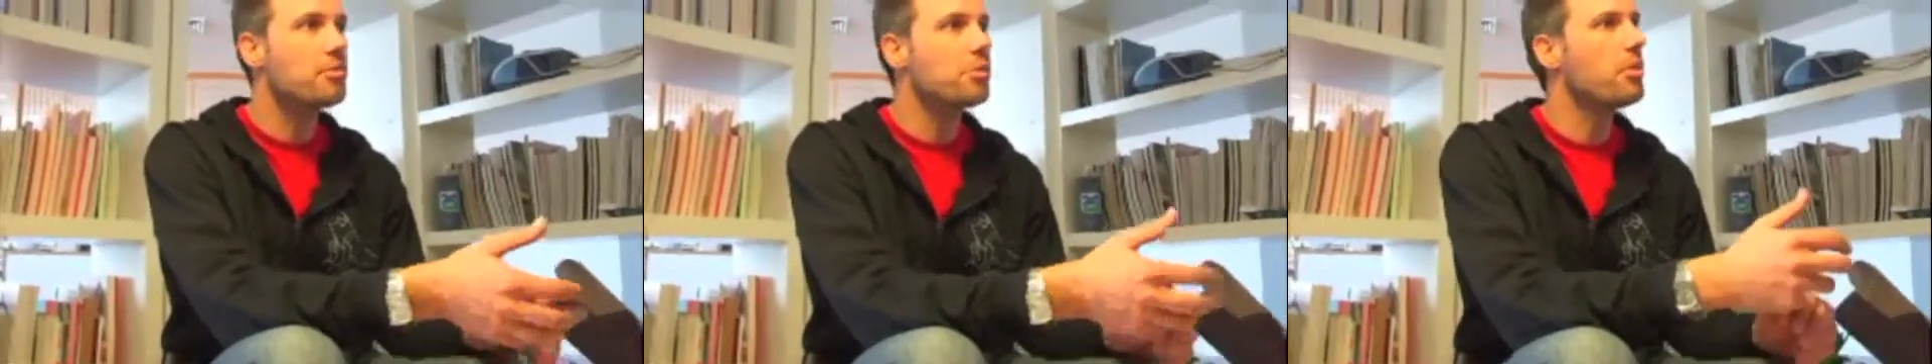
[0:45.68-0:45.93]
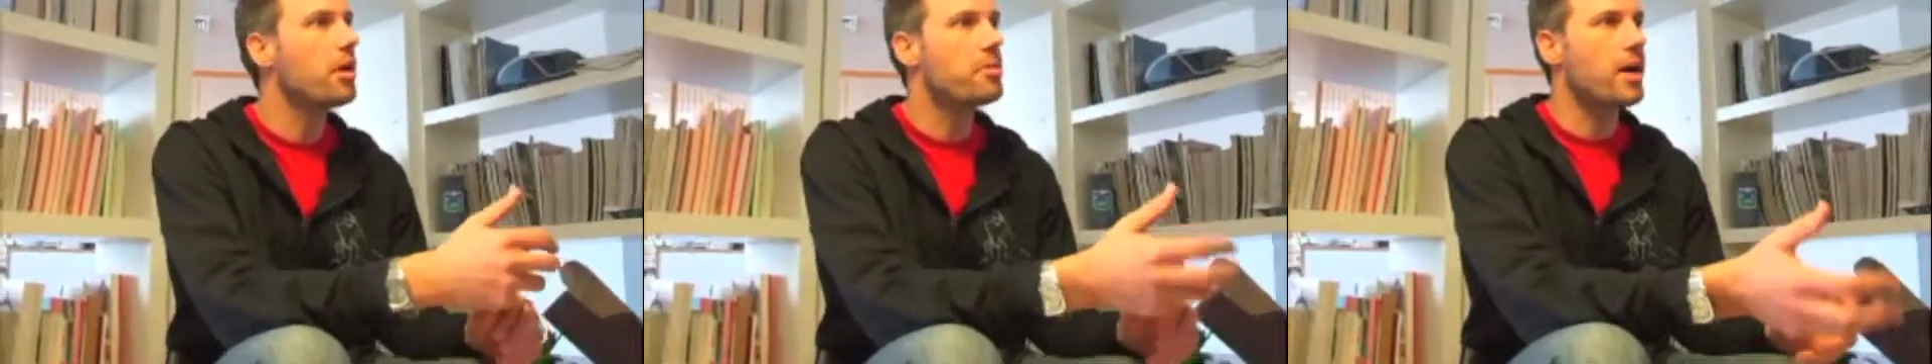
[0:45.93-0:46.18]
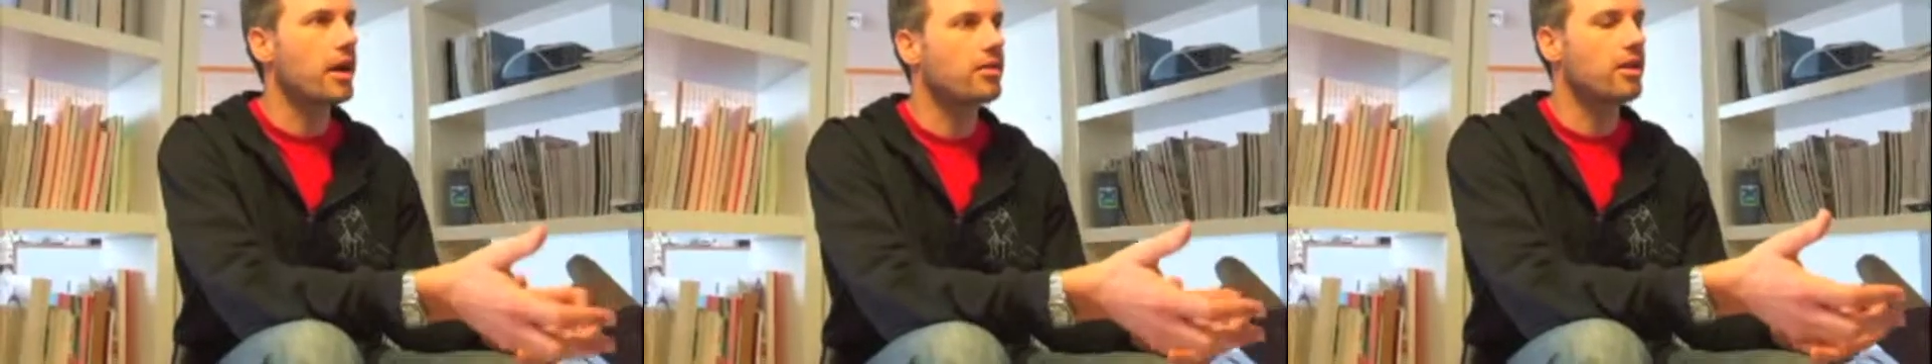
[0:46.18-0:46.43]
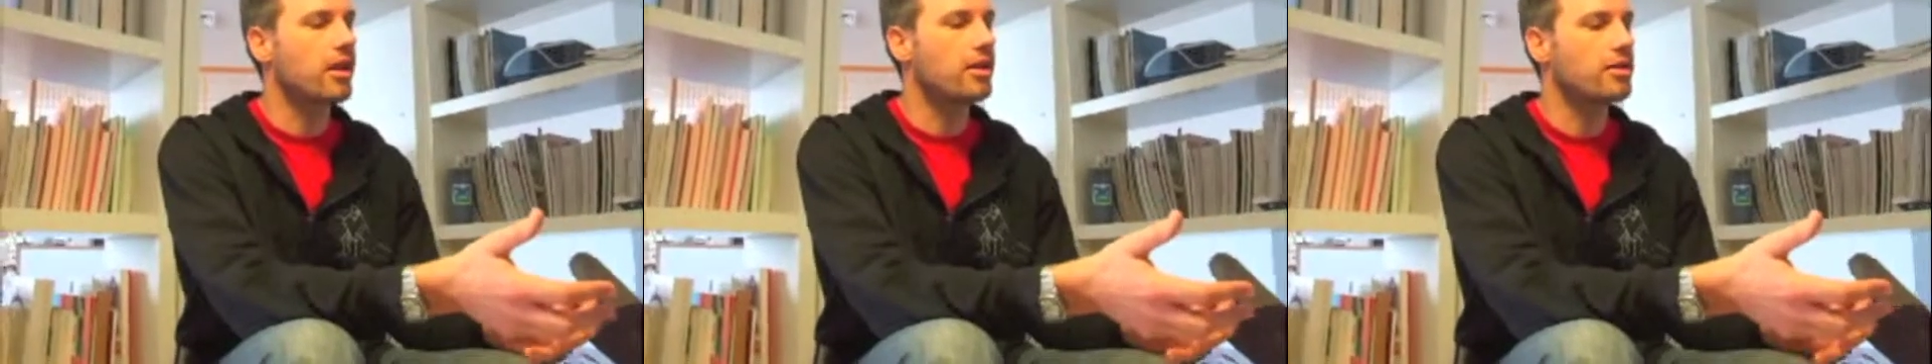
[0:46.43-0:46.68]
But my
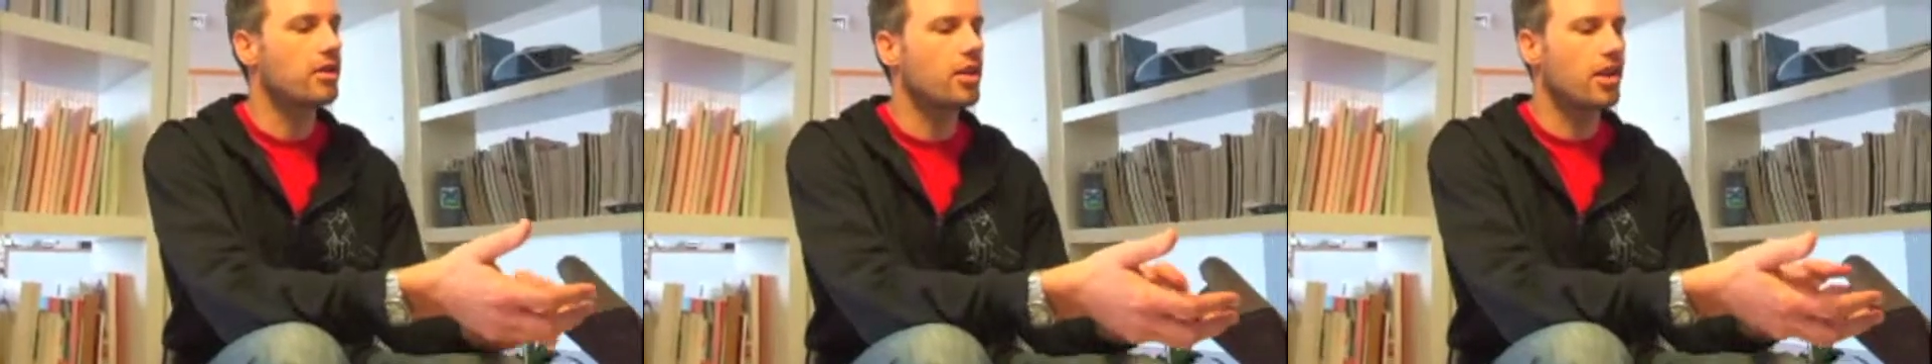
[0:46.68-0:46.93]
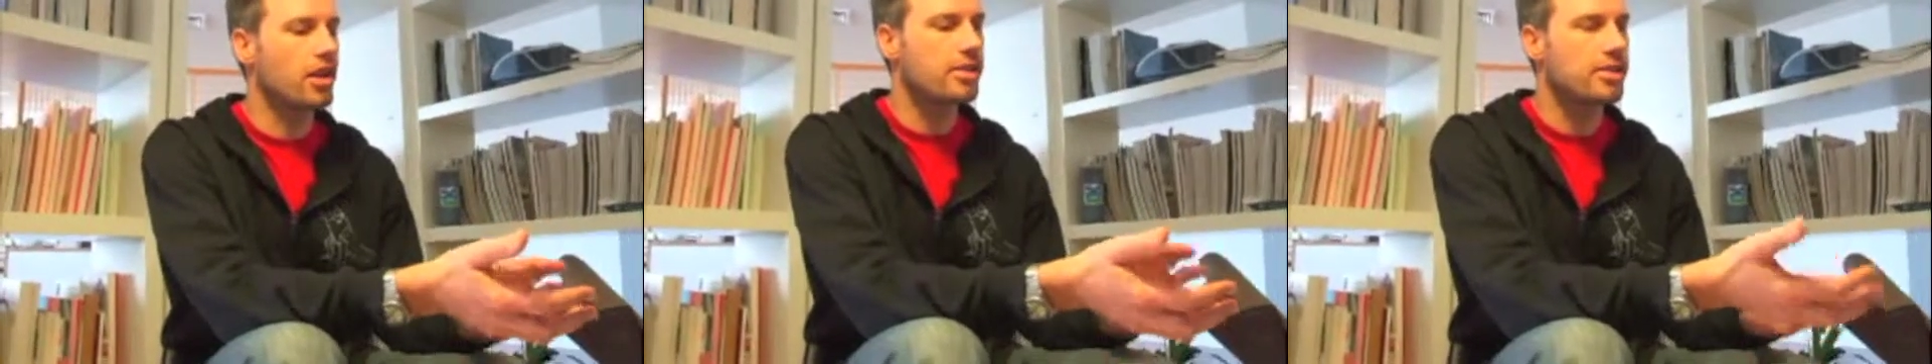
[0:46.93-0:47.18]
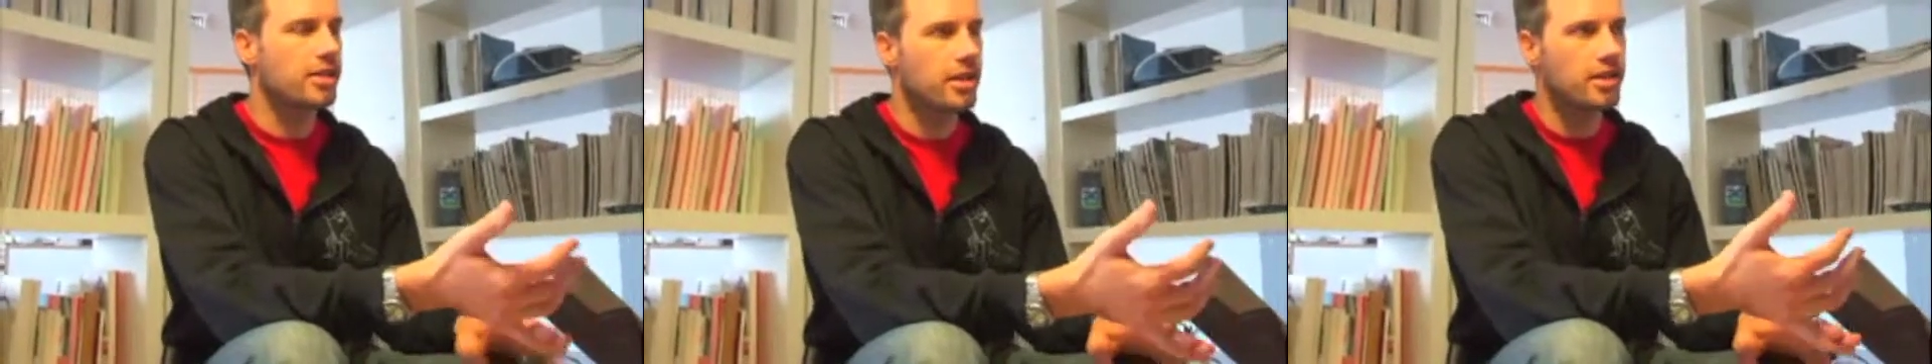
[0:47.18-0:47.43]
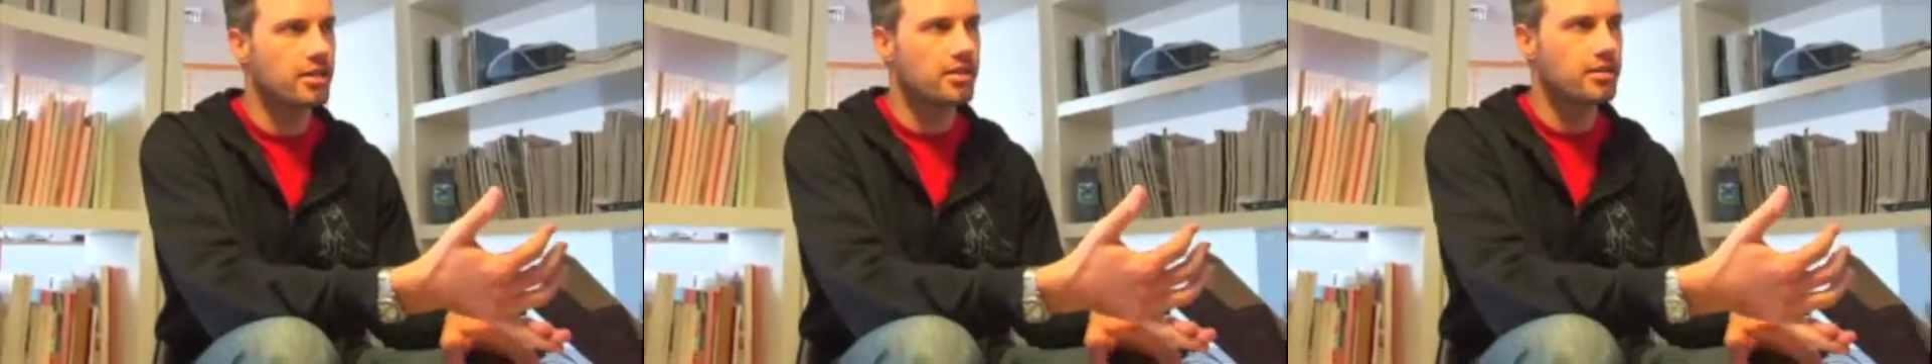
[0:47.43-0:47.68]
background, I
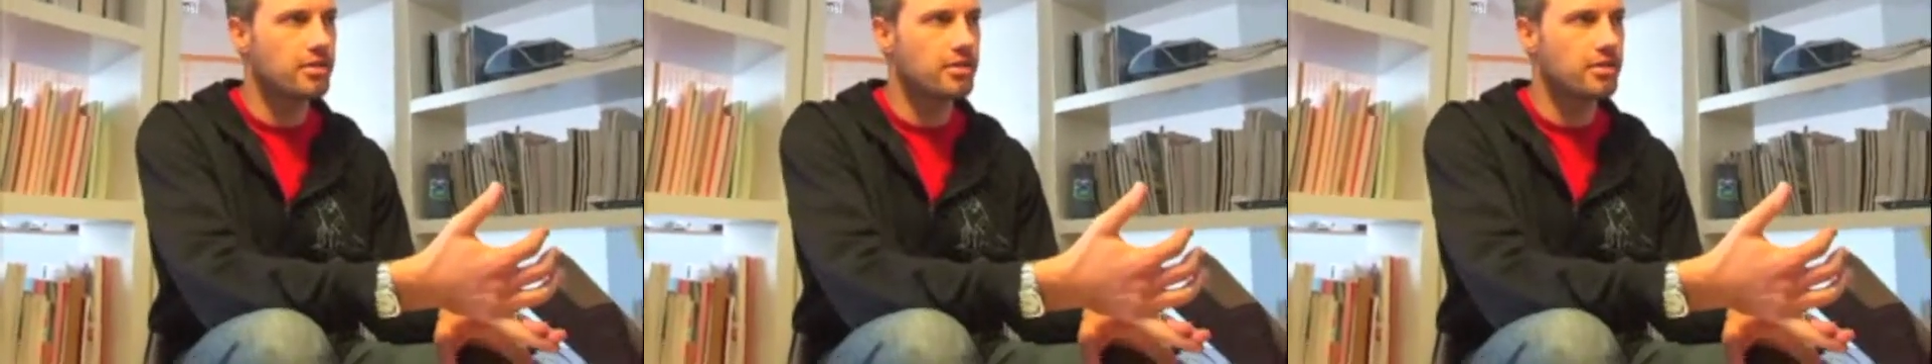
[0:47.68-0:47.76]
studied